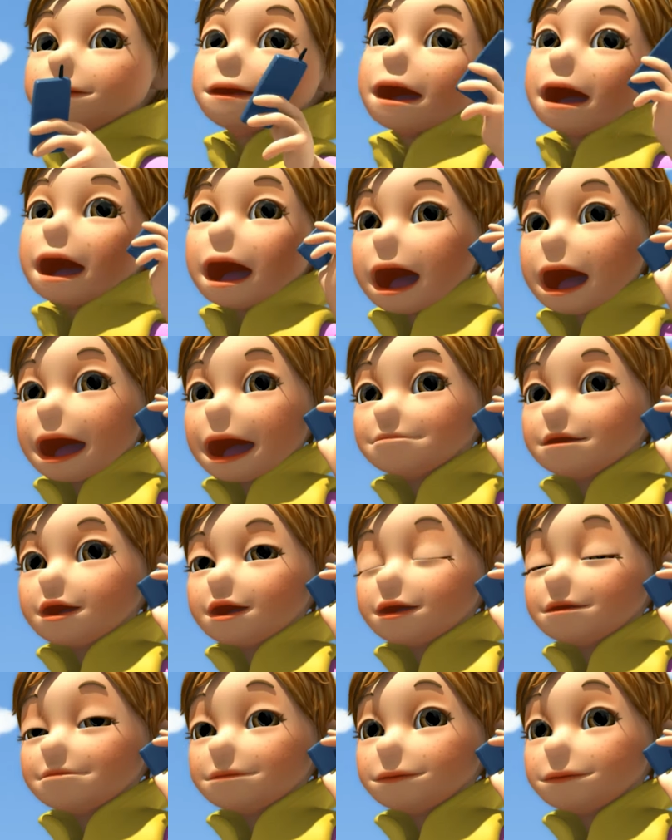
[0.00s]
Uh, hi,
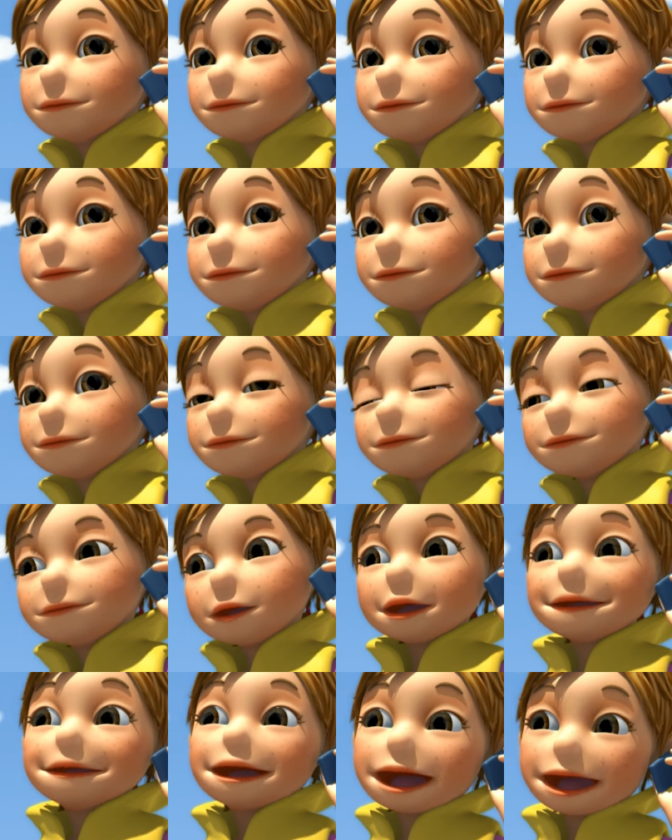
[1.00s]
Mum.
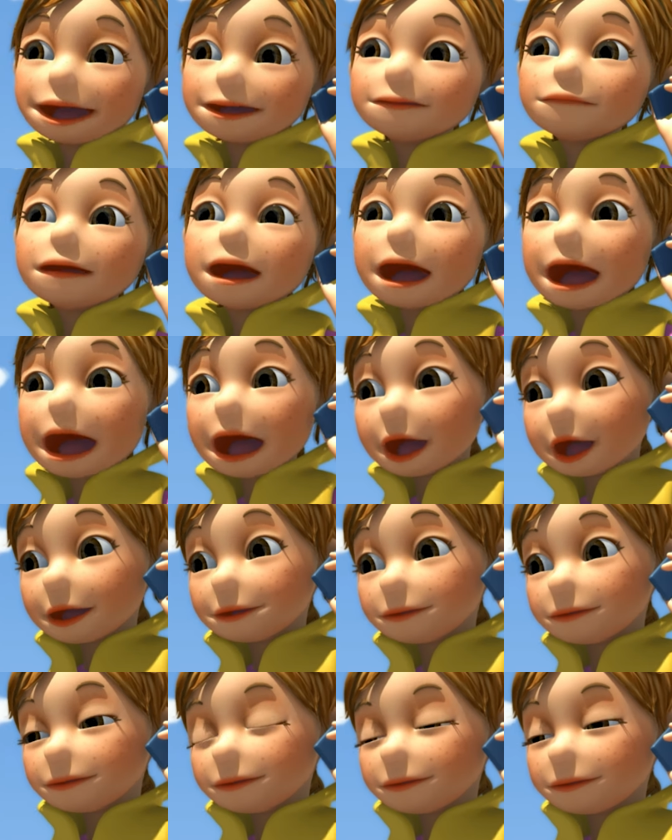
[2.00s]
Oh, yes,
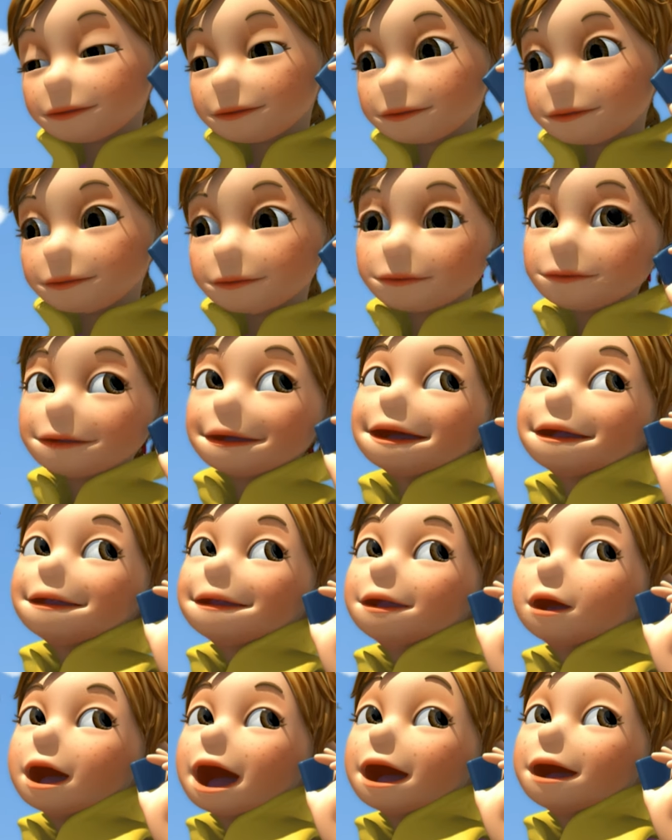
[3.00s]
fine
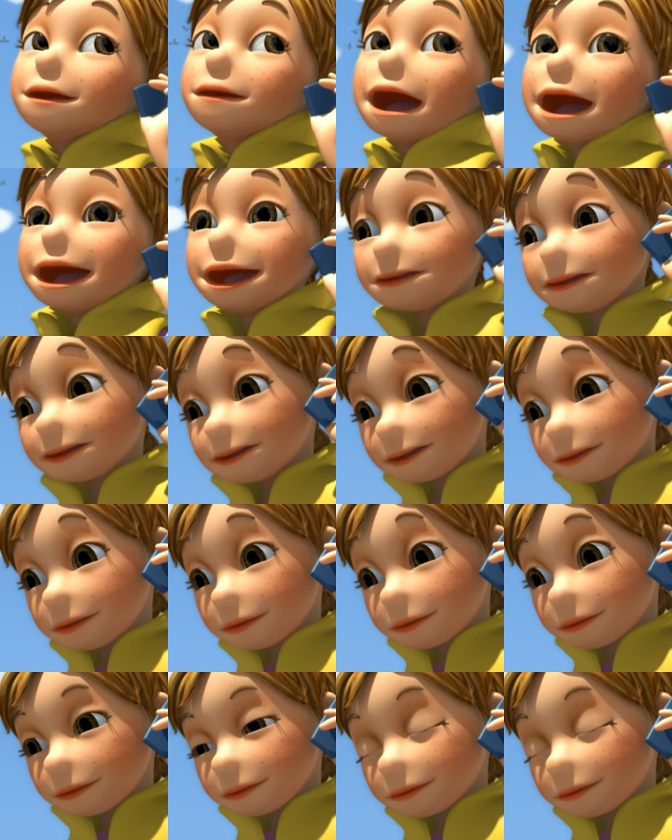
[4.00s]
really great yes.